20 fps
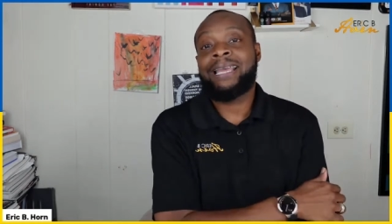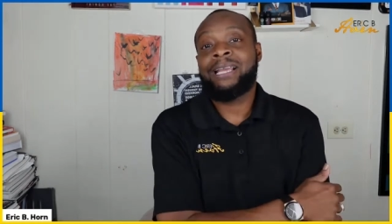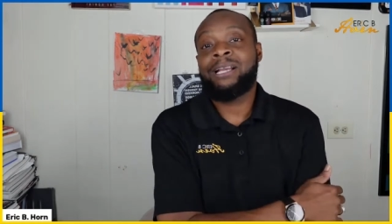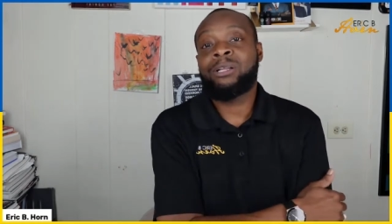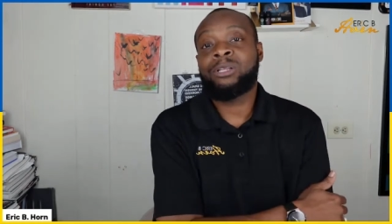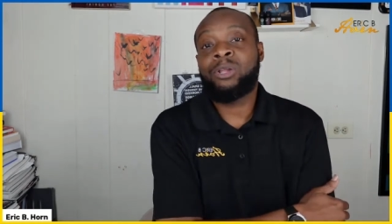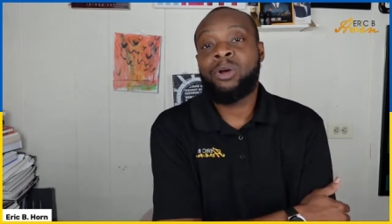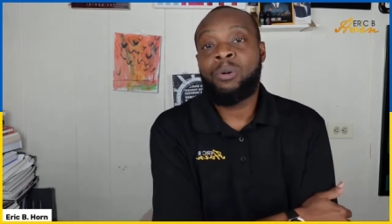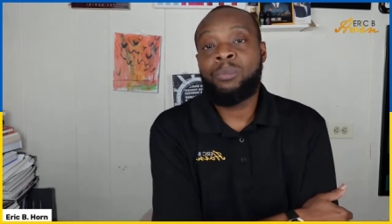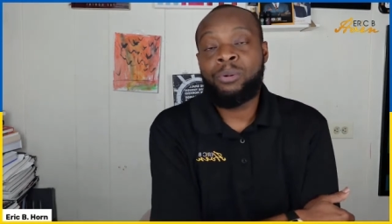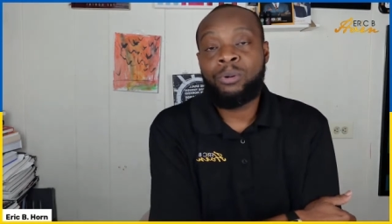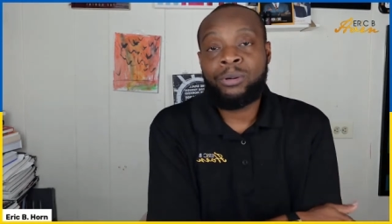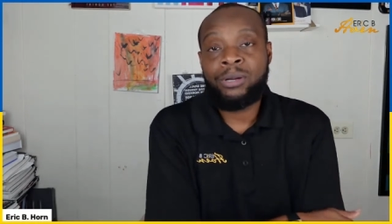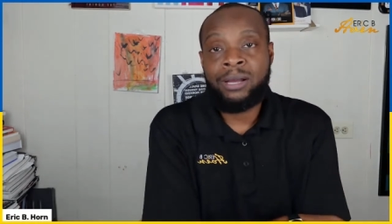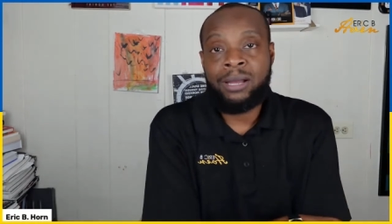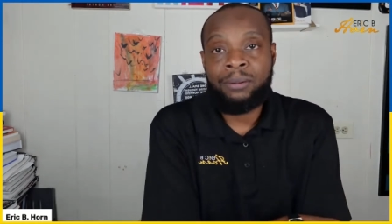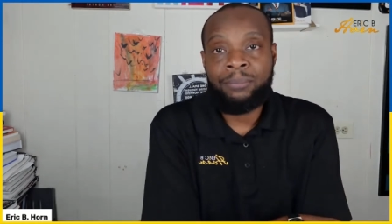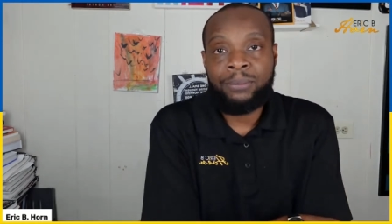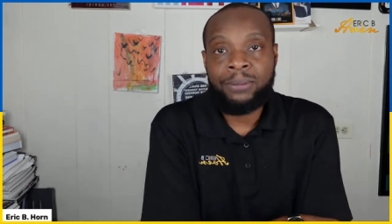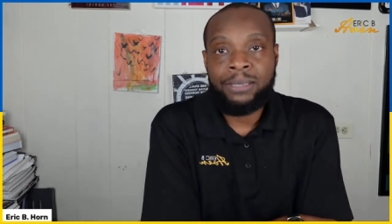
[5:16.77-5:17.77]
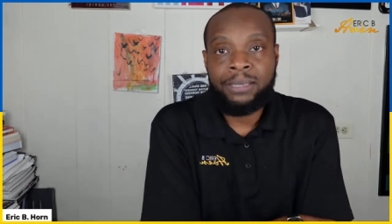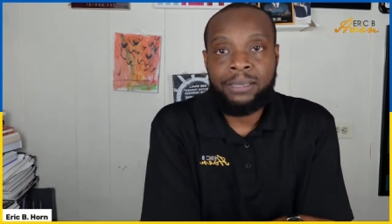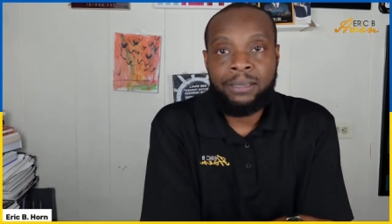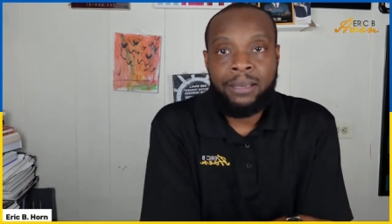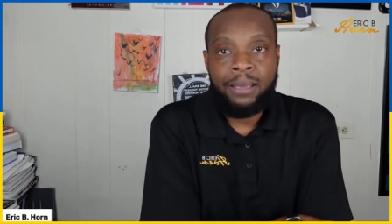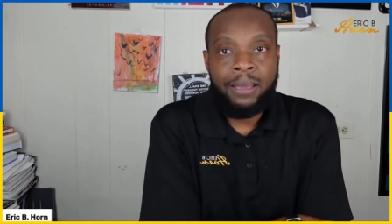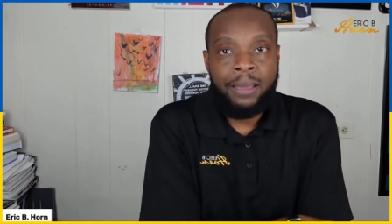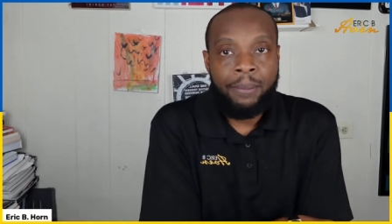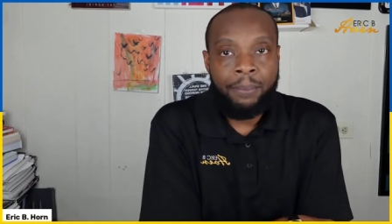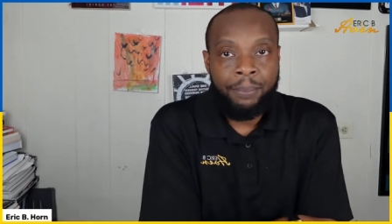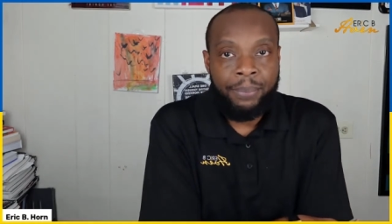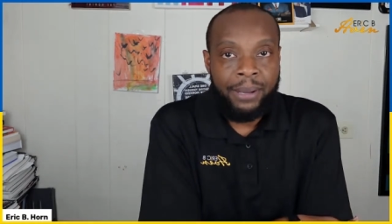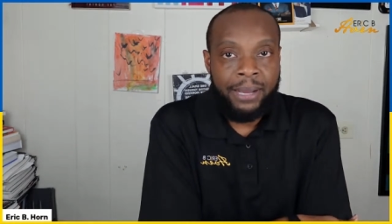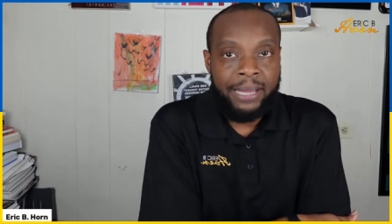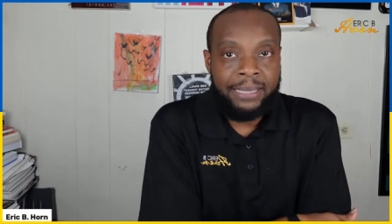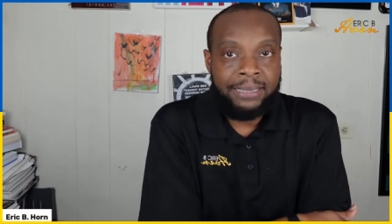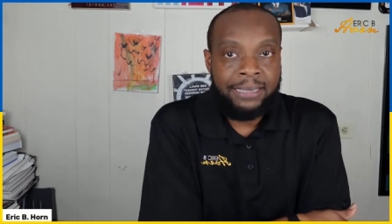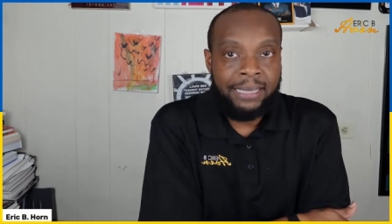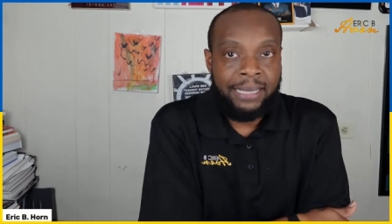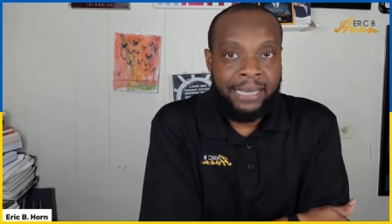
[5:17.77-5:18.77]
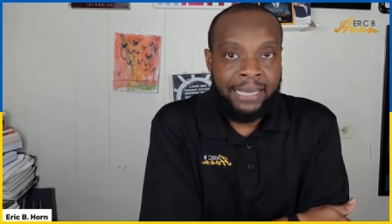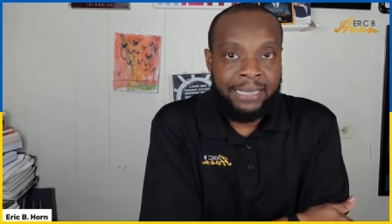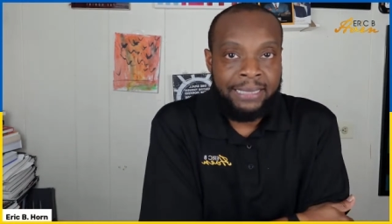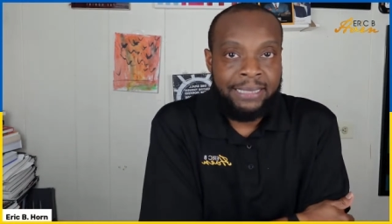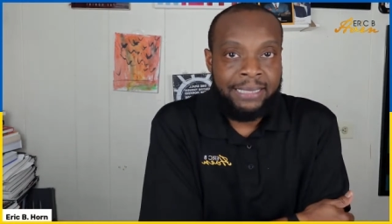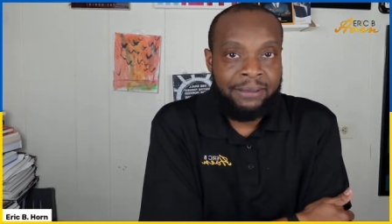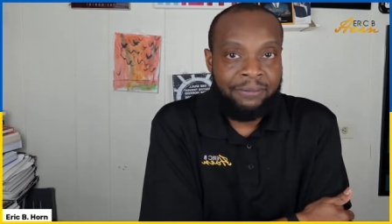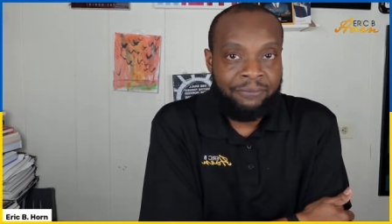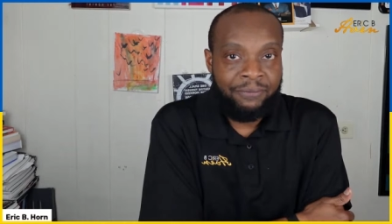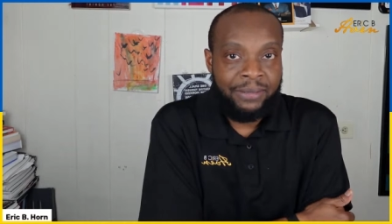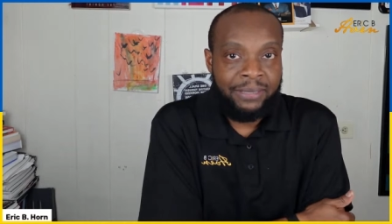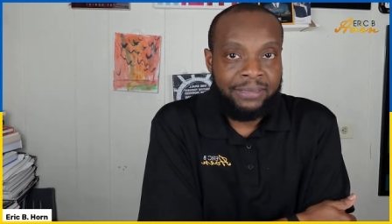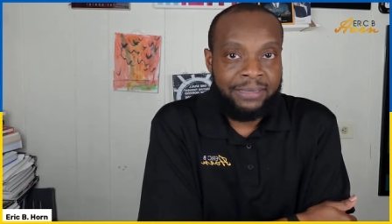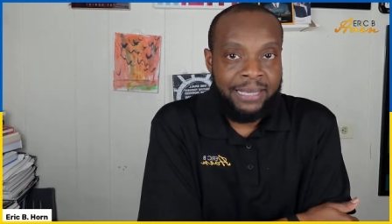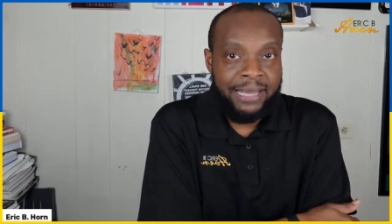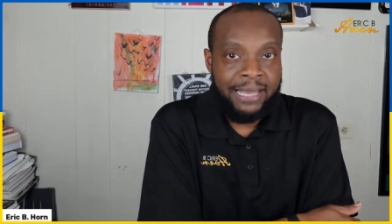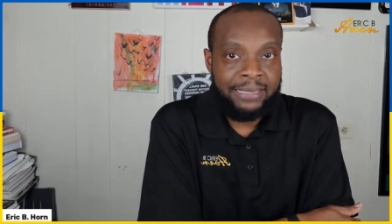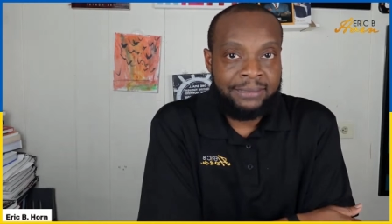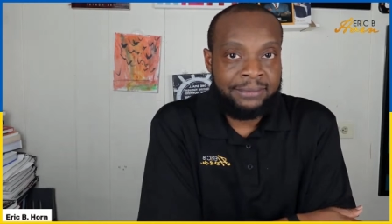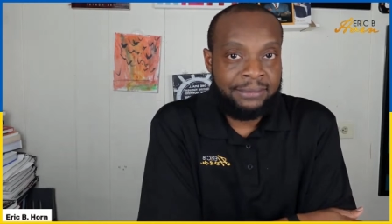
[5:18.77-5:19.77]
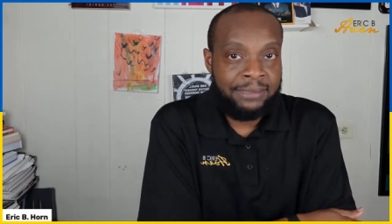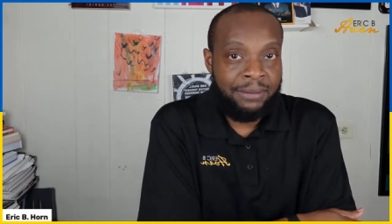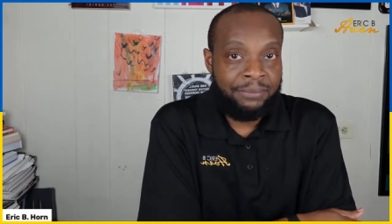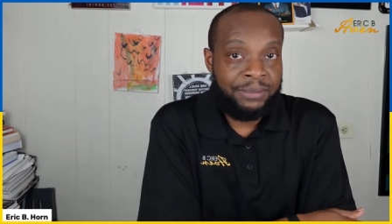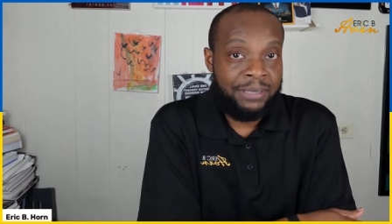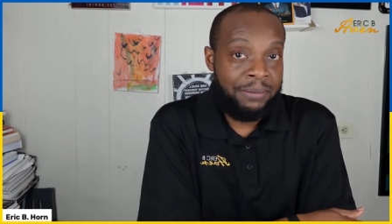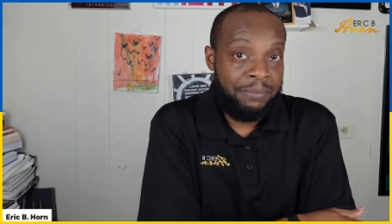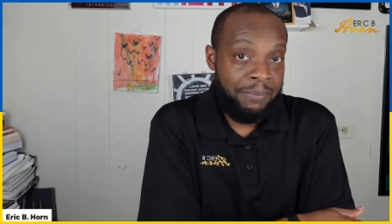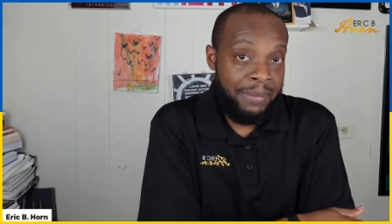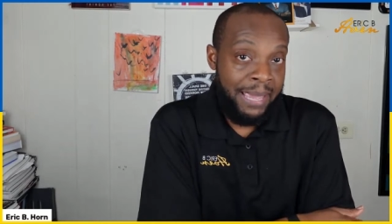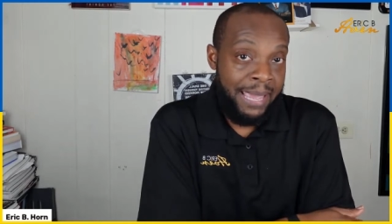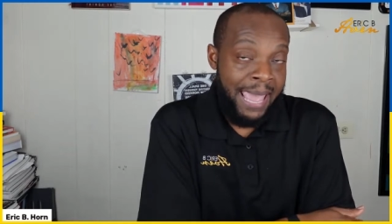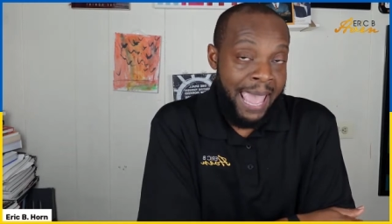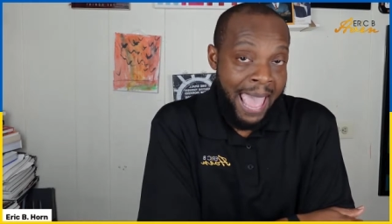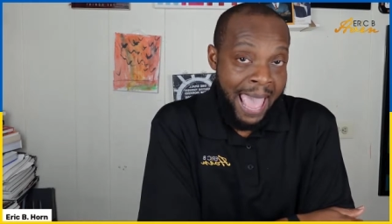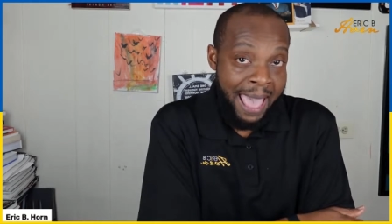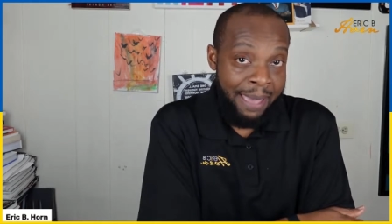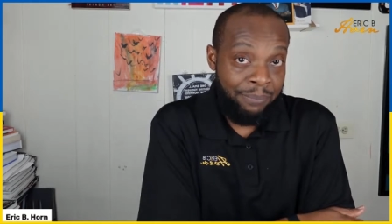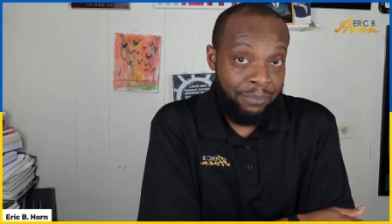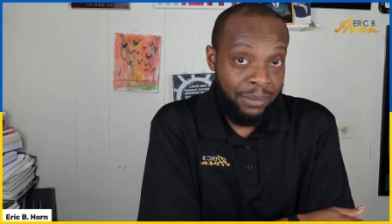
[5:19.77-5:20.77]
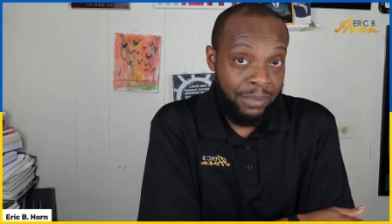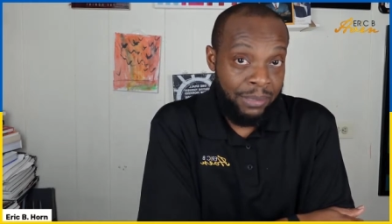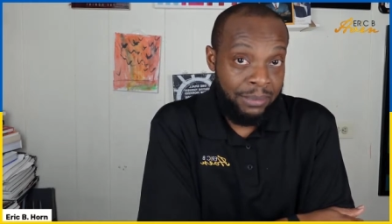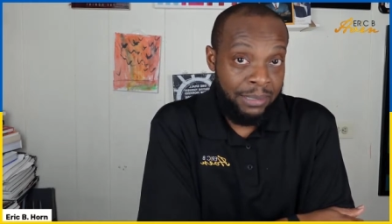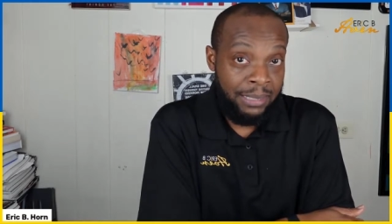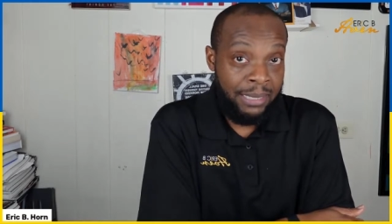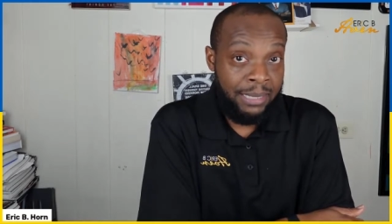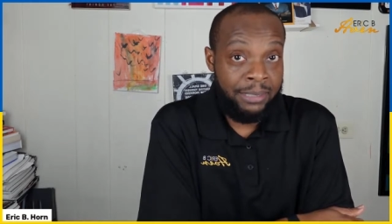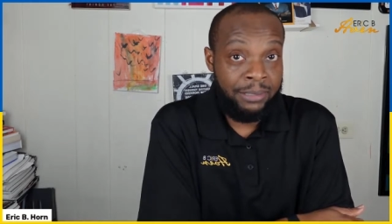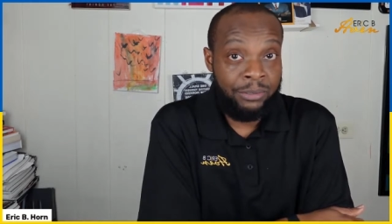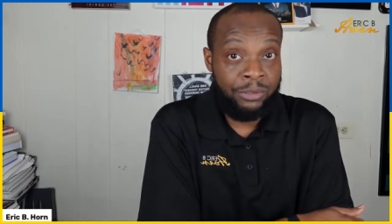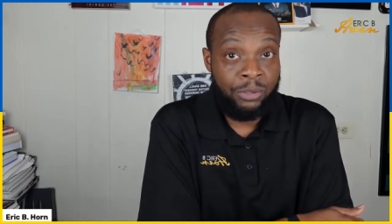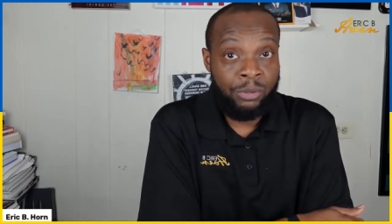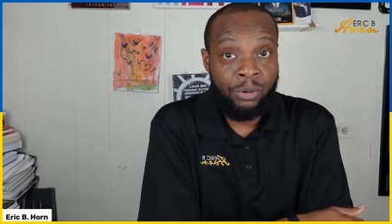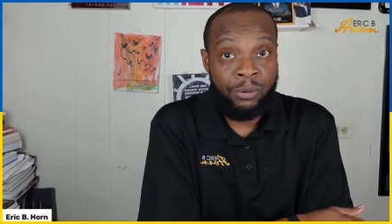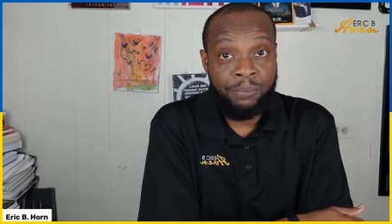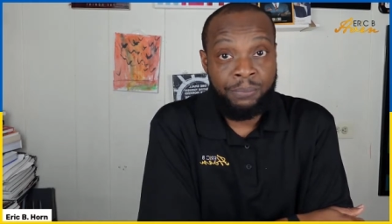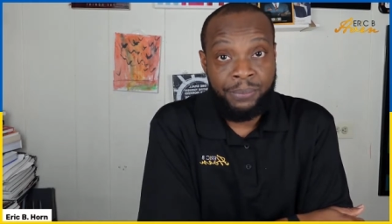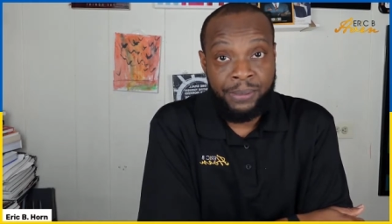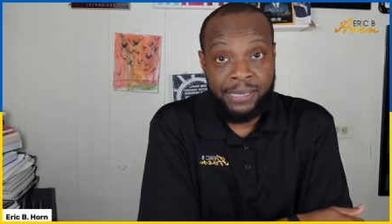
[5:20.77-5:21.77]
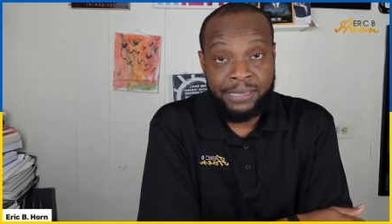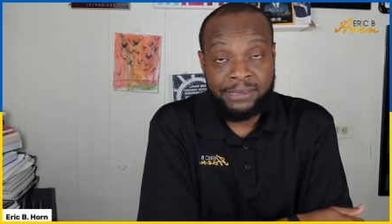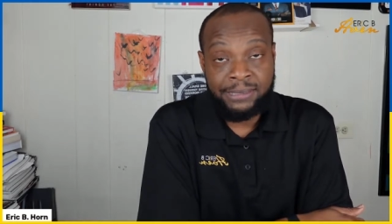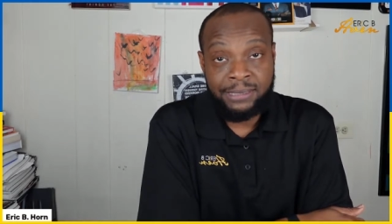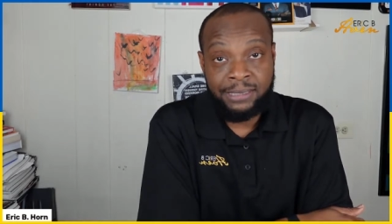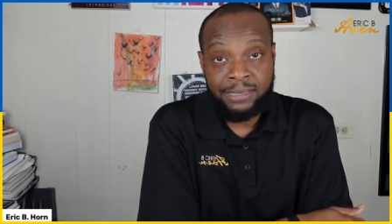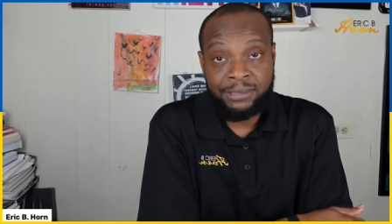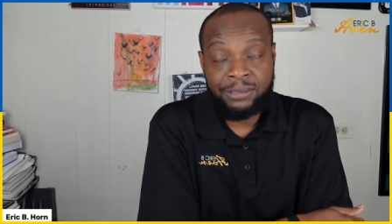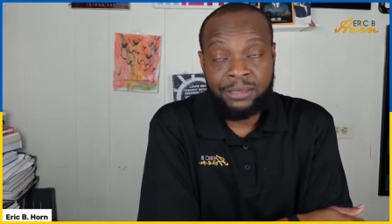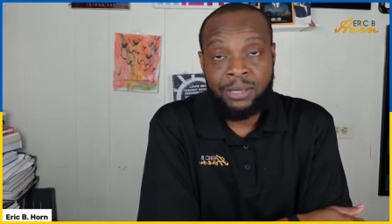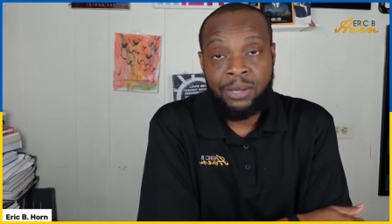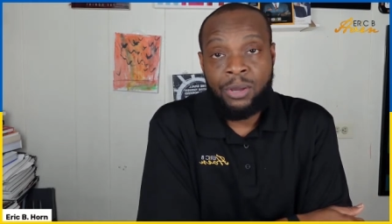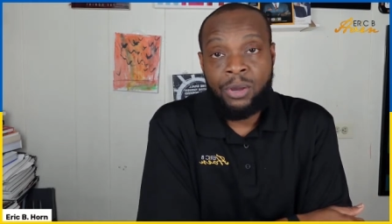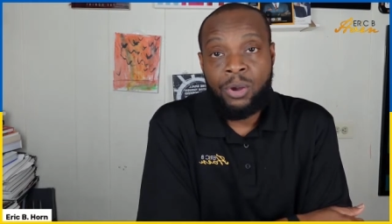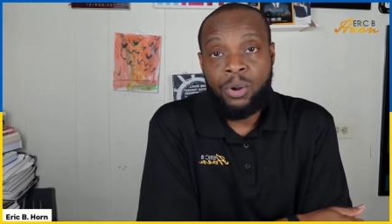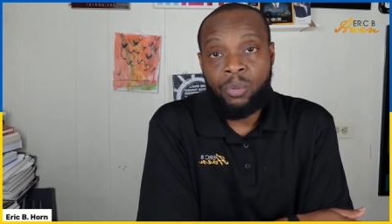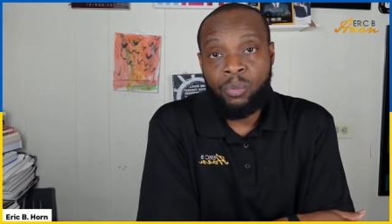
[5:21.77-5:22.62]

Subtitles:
as a global company, but in the event that something may happen in your business,